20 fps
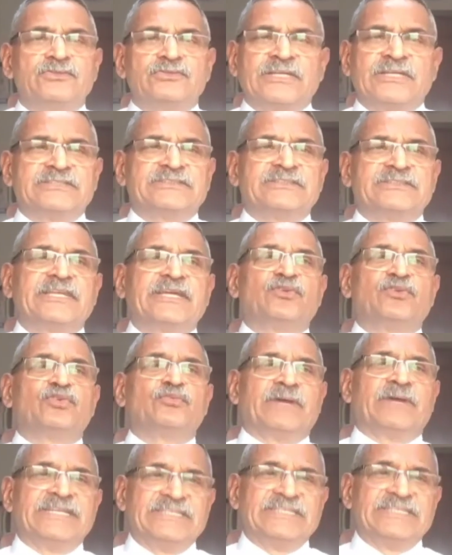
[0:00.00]
So I said, I
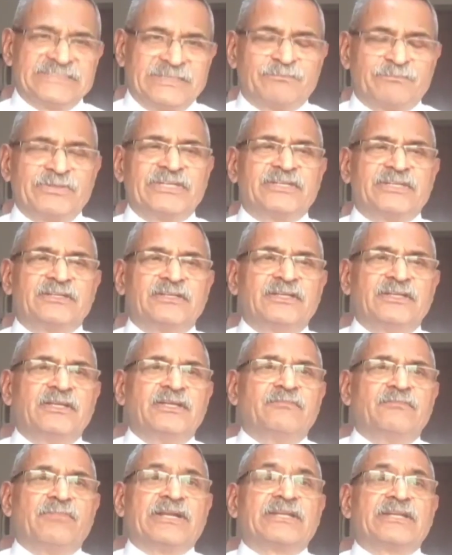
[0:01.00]
don't mind jumping.
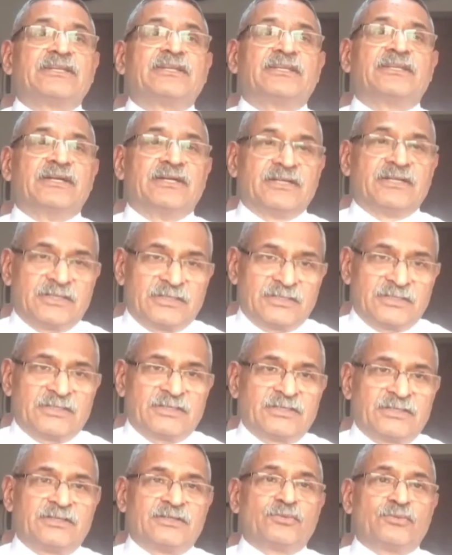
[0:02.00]
But
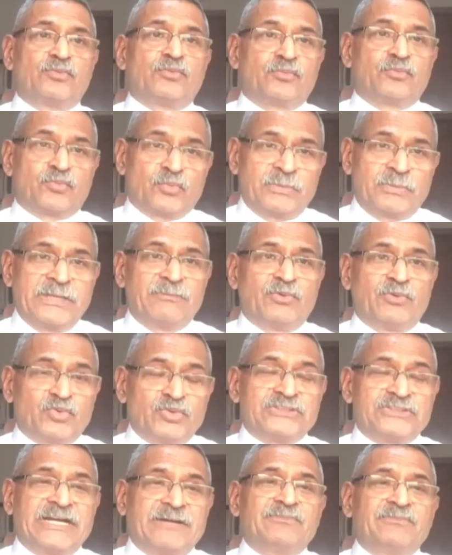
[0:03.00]
to be able
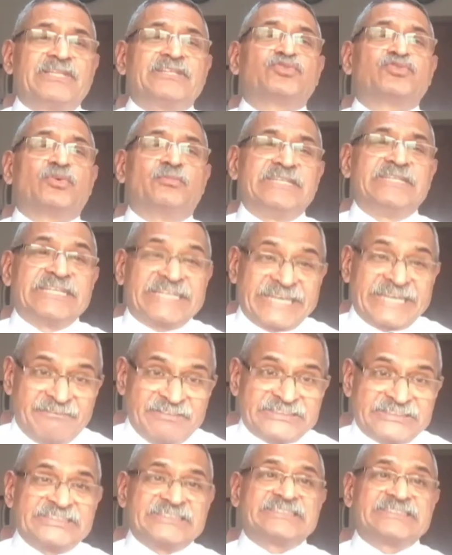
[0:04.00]
to jump, there's so many
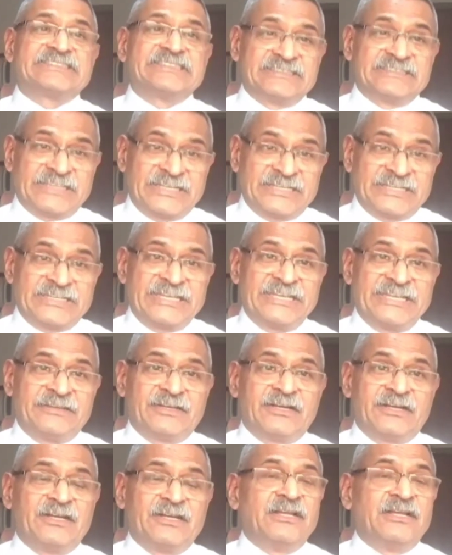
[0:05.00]
crevices in that
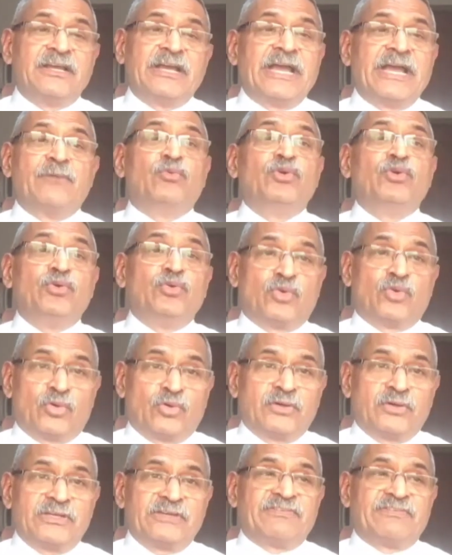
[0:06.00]
area. I wouldn't
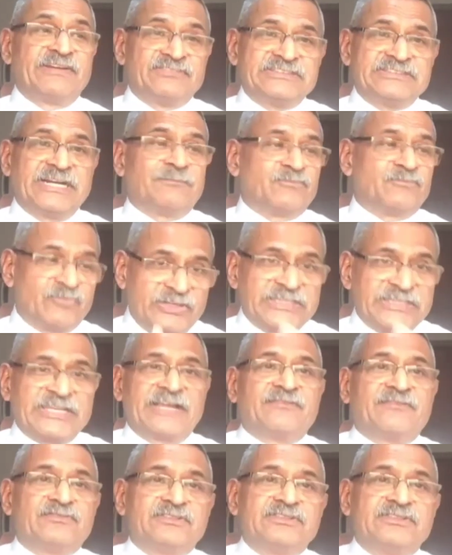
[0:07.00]
know if I've jumped,
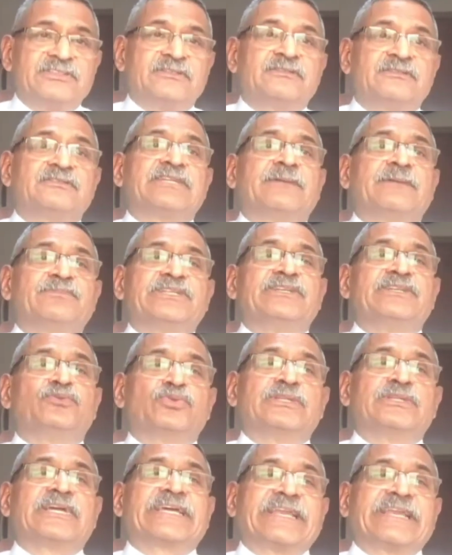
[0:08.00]
whether I've jumped
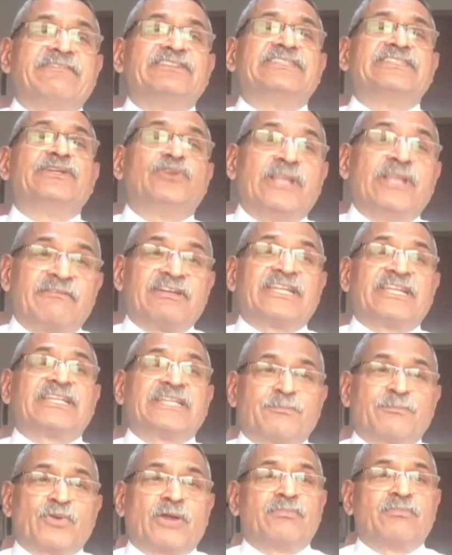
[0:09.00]
into the crevice, then you'll have
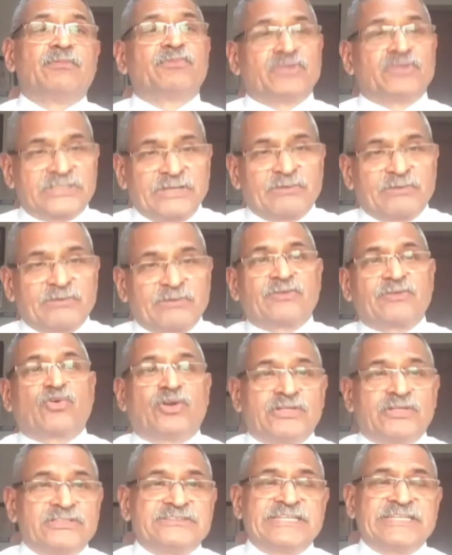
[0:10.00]
another problem because I would
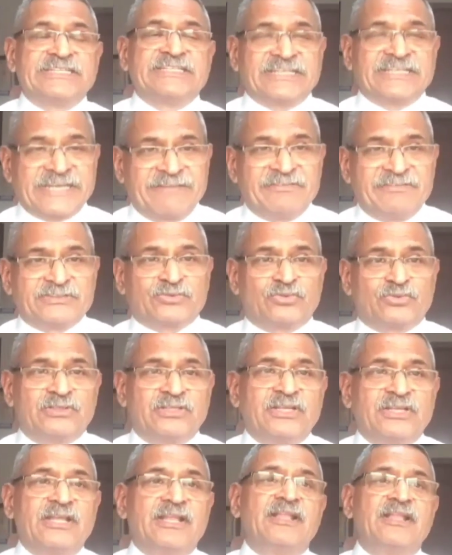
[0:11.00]
have gone inside the crevice
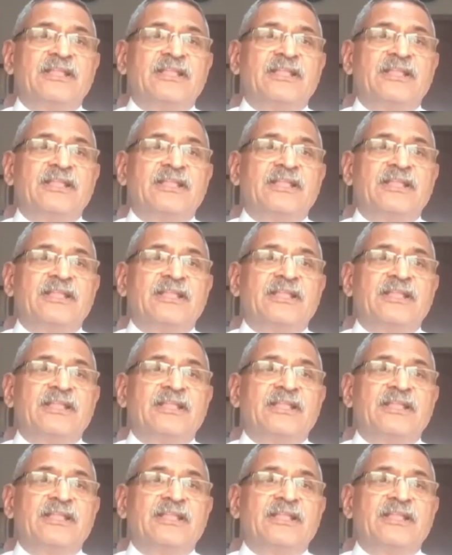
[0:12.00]
only.